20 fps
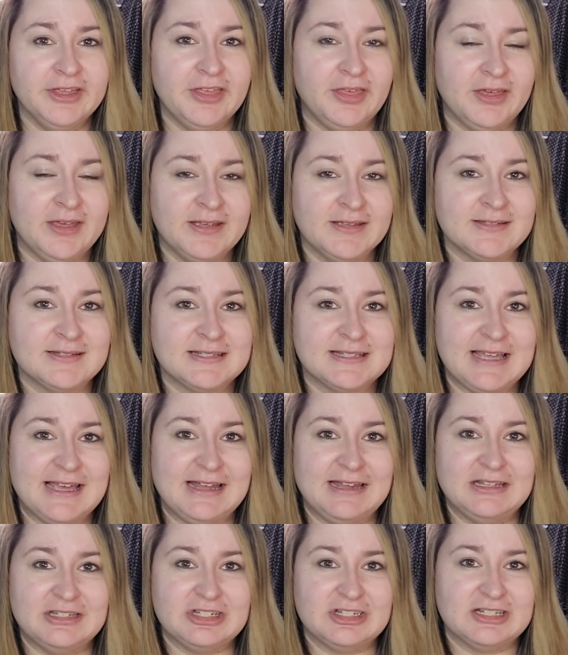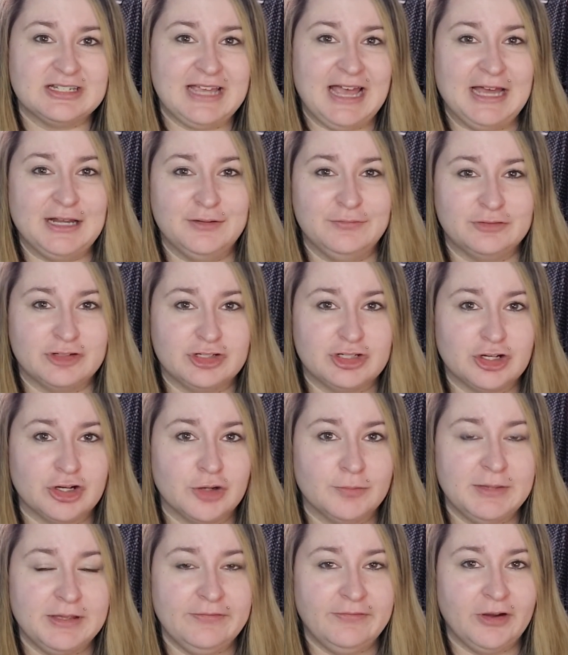things that just kind of deter
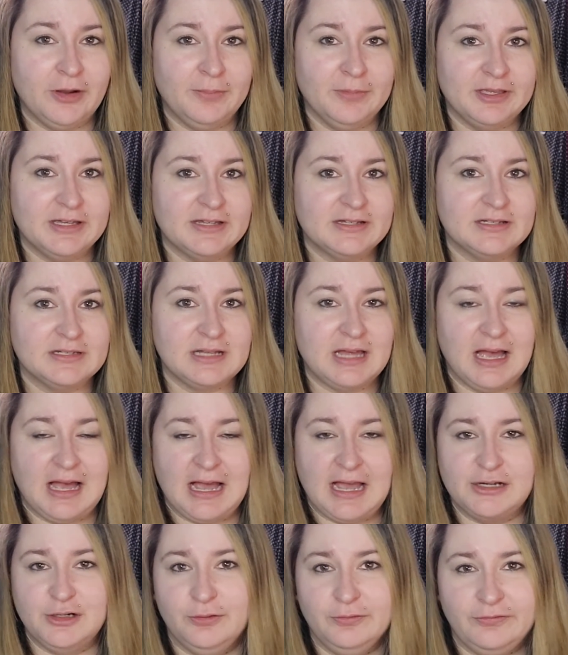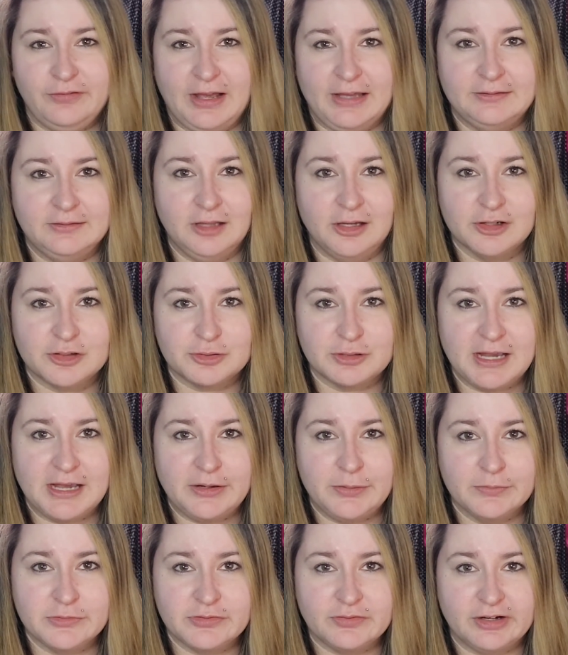me from this, I don't find luxury
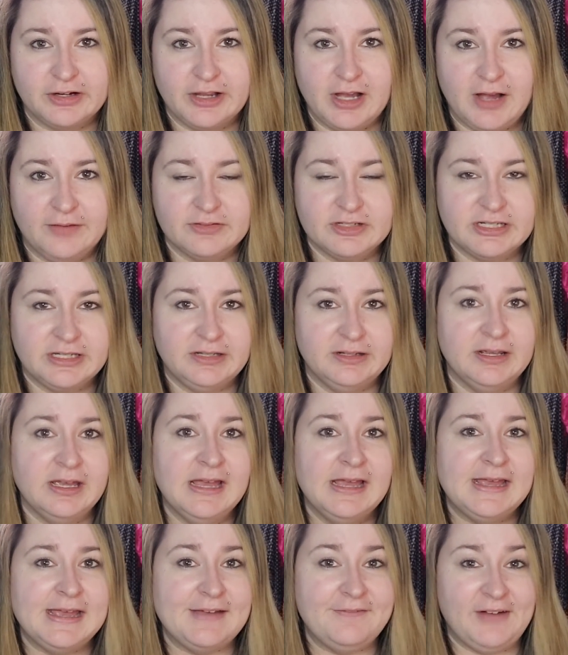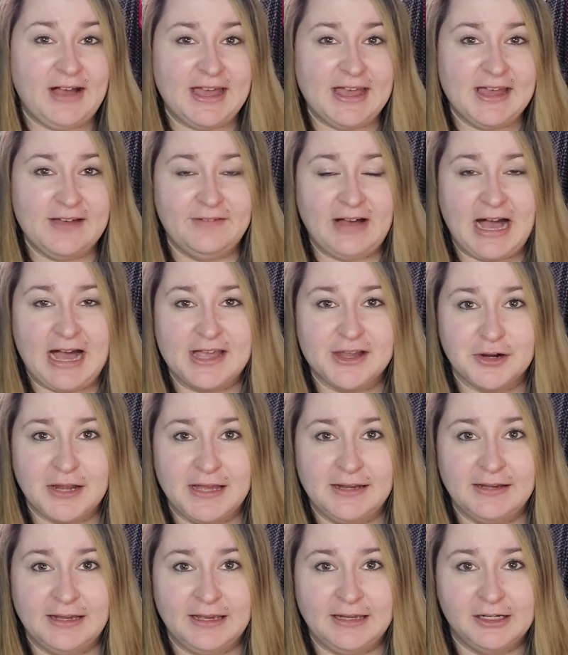items very often. If I have higher
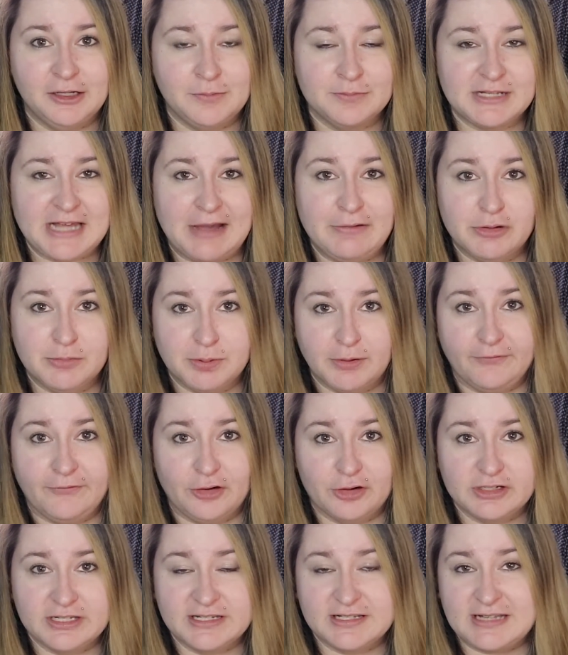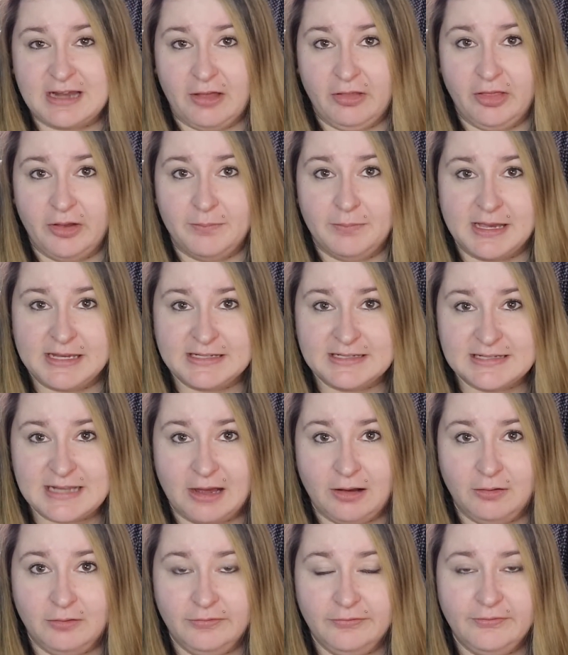end items, I would prefer to sell them
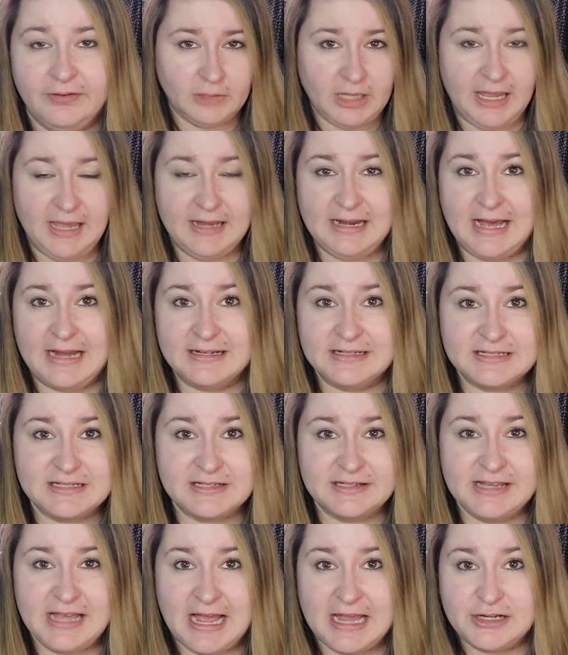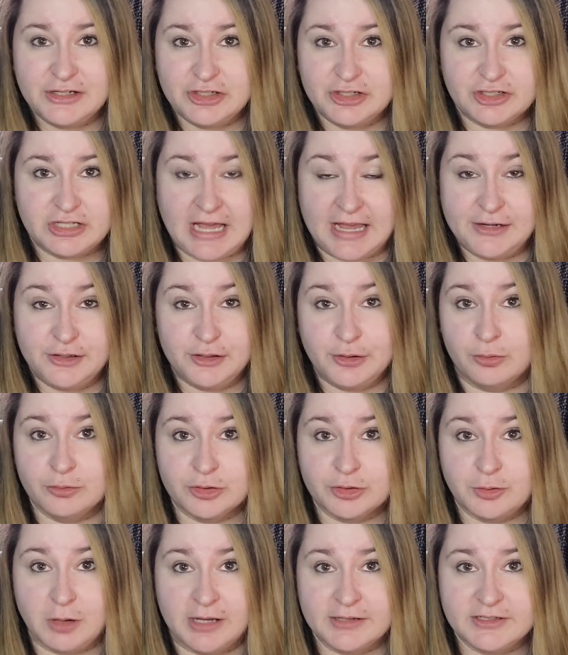myself. And honestly, I don't
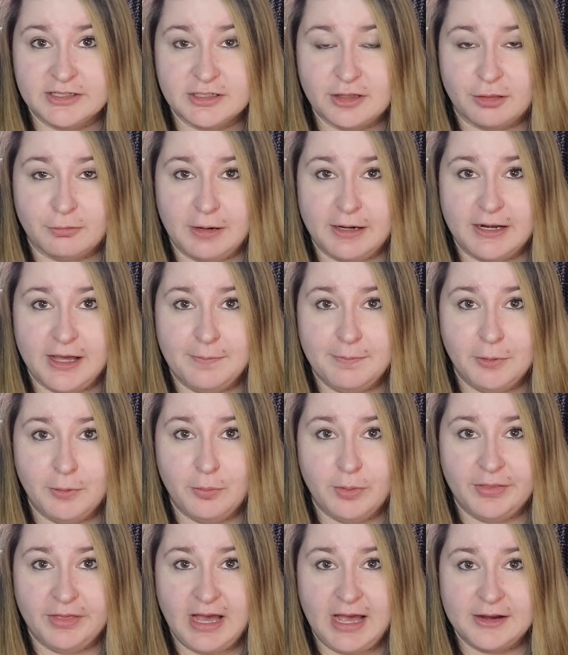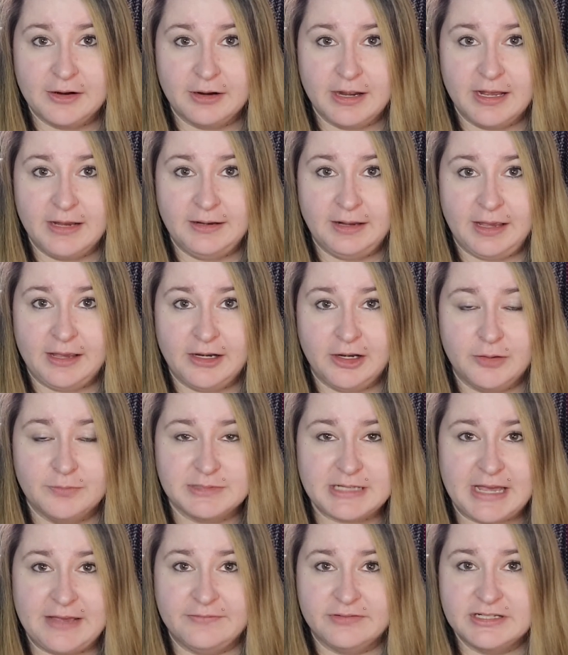trust ThredUp with higher end items.
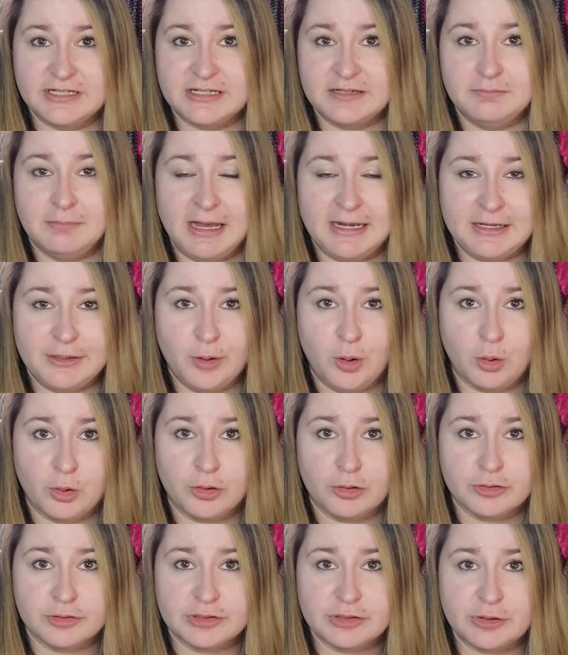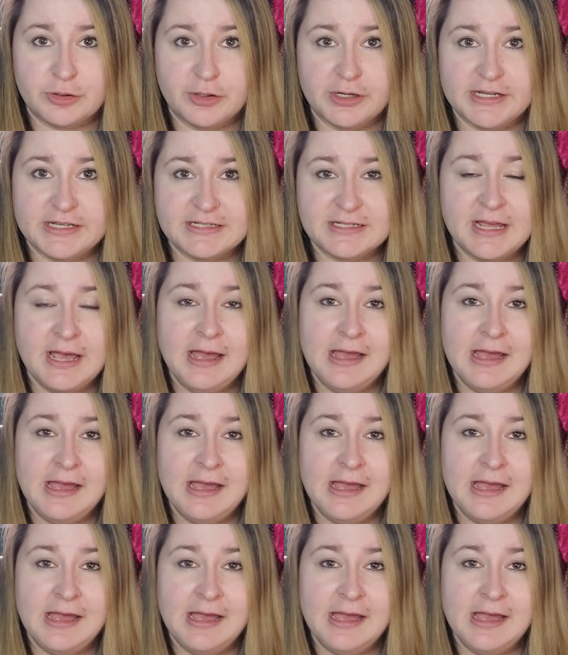I've seen many horror stories.